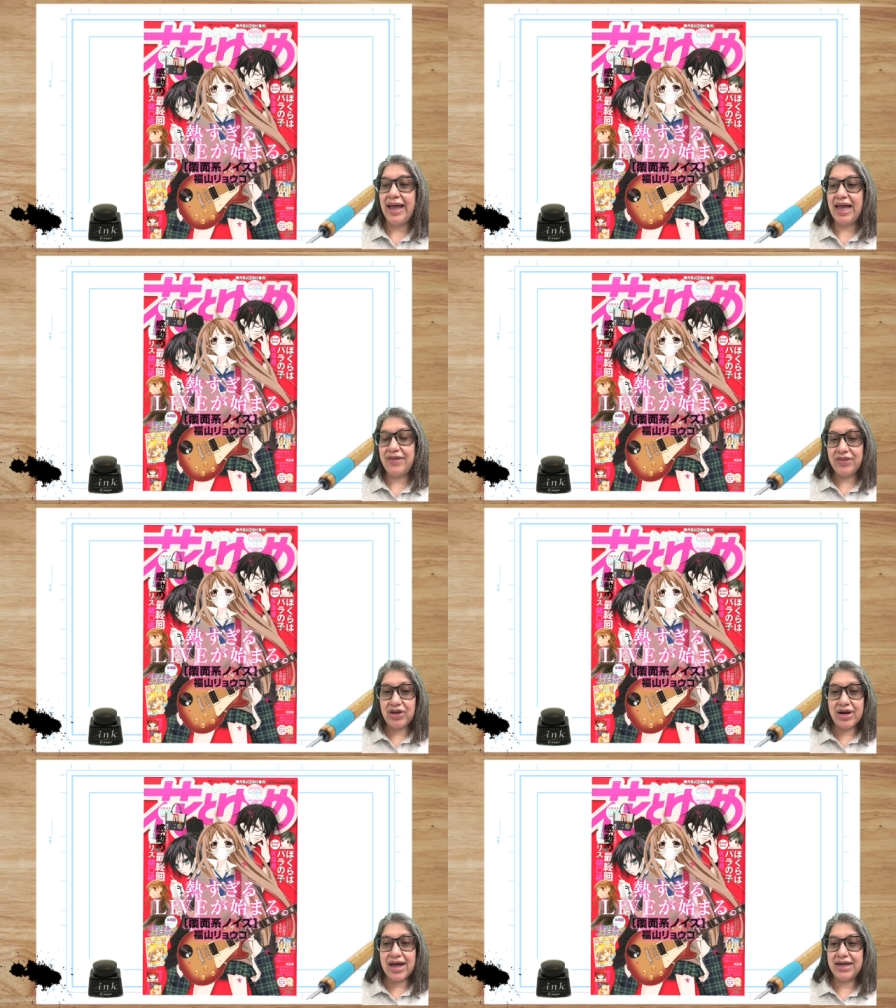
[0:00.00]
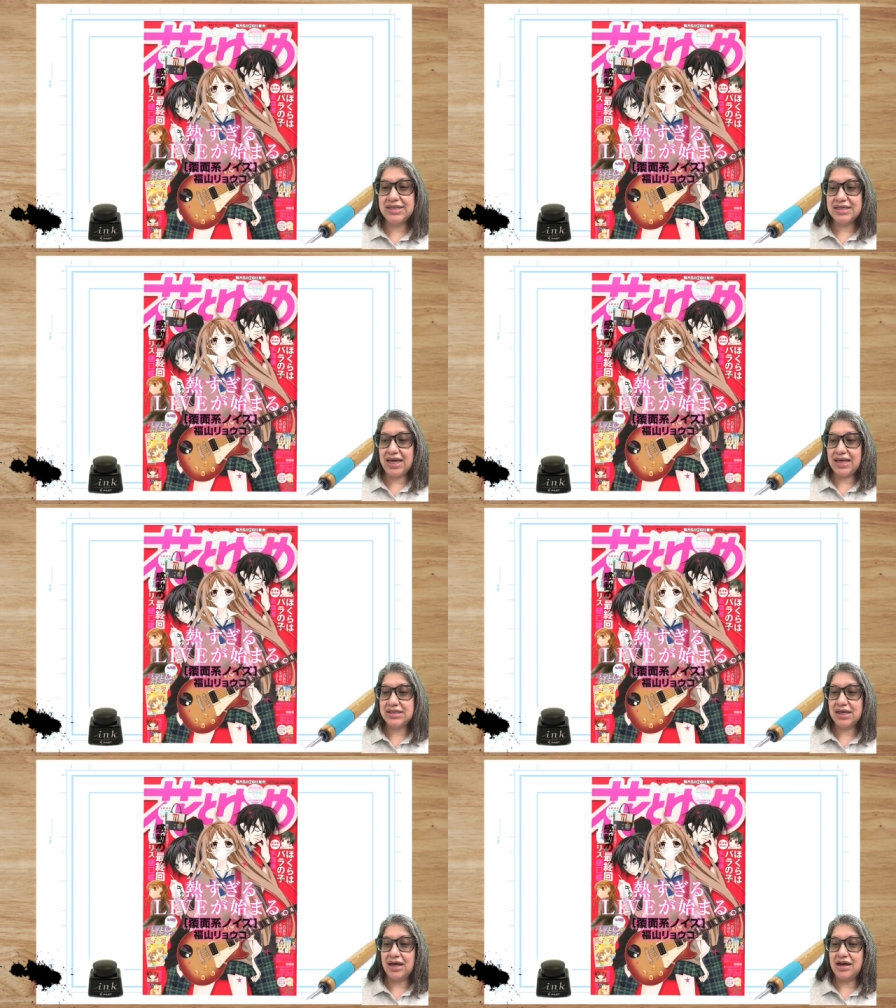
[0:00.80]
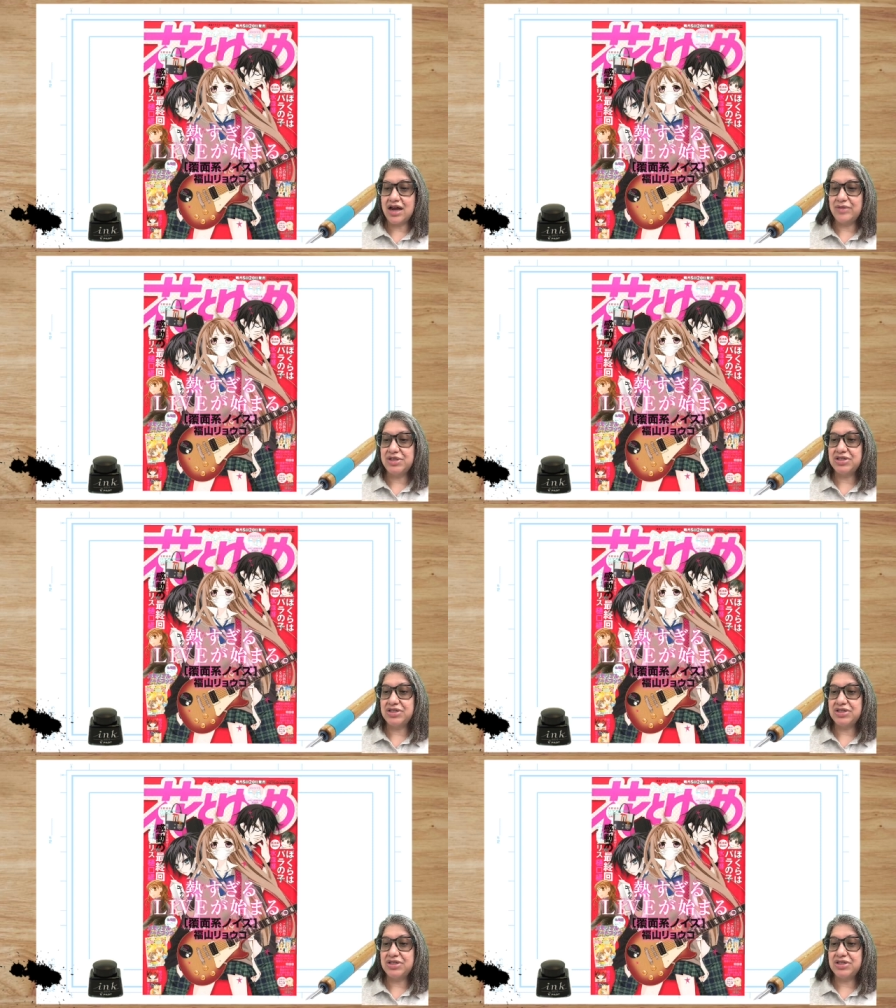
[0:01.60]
In the United States, Anonymous